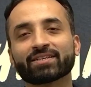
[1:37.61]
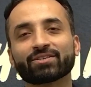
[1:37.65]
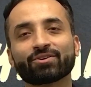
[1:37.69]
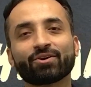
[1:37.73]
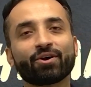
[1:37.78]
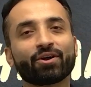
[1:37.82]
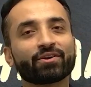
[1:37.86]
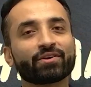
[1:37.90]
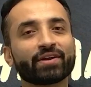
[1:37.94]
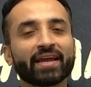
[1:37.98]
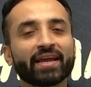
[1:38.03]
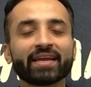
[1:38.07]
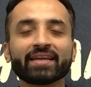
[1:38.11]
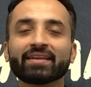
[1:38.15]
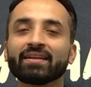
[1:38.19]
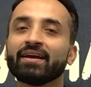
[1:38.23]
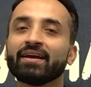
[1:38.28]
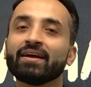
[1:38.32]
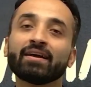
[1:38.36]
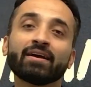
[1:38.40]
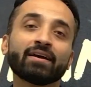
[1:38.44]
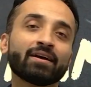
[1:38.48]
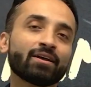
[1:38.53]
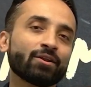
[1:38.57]
Alright,
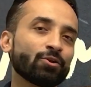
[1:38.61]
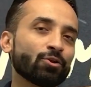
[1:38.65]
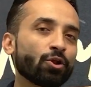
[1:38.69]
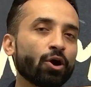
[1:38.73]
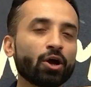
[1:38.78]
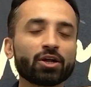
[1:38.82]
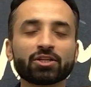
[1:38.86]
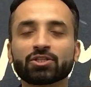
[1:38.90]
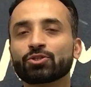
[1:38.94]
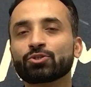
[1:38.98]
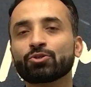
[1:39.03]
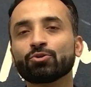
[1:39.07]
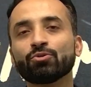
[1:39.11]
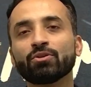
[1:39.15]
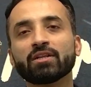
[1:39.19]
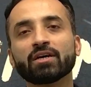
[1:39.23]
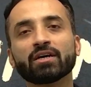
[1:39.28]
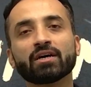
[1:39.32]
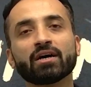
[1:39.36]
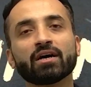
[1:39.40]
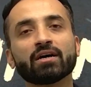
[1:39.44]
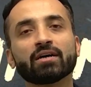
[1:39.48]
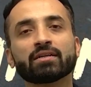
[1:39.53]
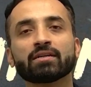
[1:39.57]
lot to
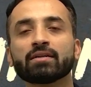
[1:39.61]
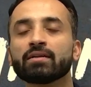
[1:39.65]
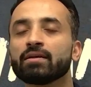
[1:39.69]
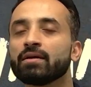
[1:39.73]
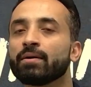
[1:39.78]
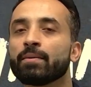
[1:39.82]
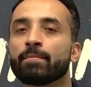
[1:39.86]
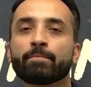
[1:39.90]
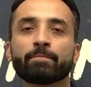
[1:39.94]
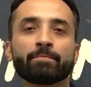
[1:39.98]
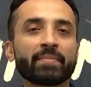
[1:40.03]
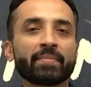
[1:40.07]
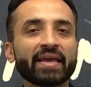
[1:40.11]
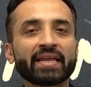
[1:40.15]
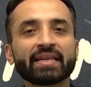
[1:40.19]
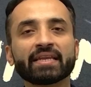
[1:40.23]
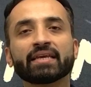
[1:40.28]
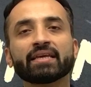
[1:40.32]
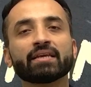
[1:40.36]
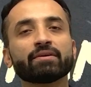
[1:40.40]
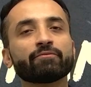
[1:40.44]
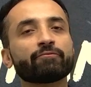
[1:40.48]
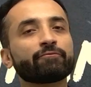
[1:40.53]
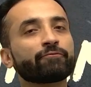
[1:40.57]
learn,
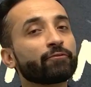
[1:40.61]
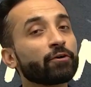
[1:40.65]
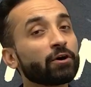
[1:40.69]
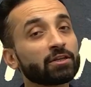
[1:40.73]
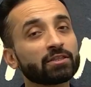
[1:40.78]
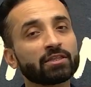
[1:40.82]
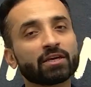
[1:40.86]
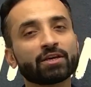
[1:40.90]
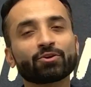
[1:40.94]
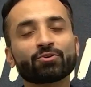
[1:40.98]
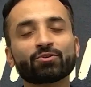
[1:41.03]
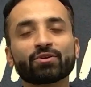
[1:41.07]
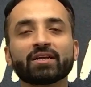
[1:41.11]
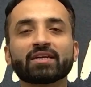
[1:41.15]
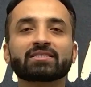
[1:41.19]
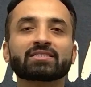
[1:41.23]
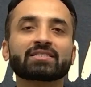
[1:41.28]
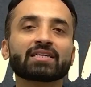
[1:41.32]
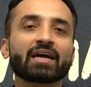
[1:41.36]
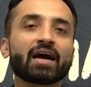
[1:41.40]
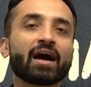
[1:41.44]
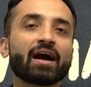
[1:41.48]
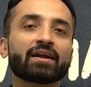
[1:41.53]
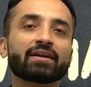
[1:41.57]
many further units
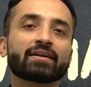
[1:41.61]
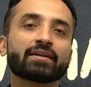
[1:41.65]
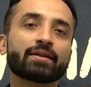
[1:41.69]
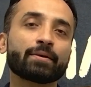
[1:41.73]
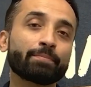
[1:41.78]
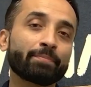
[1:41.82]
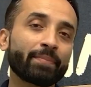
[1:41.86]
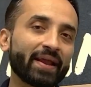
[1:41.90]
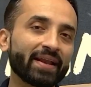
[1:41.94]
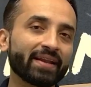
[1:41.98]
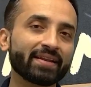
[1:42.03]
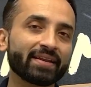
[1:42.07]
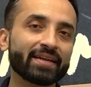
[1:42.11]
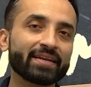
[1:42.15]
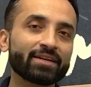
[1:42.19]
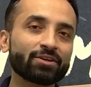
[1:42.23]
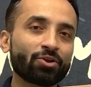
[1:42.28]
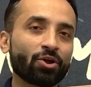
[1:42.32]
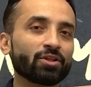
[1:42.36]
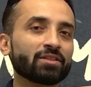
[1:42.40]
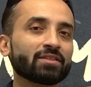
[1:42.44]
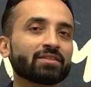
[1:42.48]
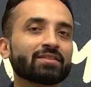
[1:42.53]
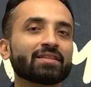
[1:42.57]
are dependent
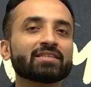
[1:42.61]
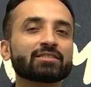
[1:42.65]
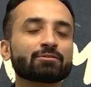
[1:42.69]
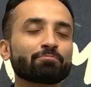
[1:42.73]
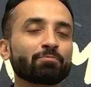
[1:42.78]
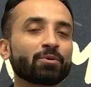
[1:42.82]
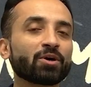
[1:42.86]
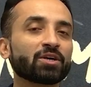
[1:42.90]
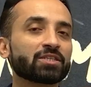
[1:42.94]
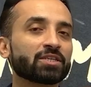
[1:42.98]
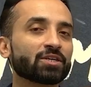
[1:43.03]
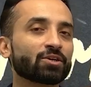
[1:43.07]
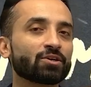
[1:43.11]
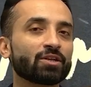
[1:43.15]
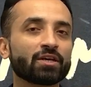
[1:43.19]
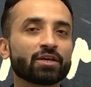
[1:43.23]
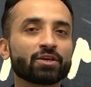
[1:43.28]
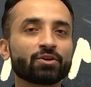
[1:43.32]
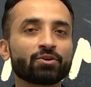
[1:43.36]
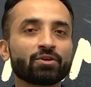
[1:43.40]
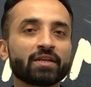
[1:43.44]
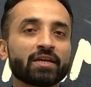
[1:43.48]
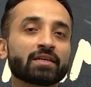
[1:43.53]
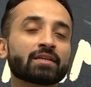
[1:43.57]
on this particular
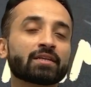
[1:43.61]
unit.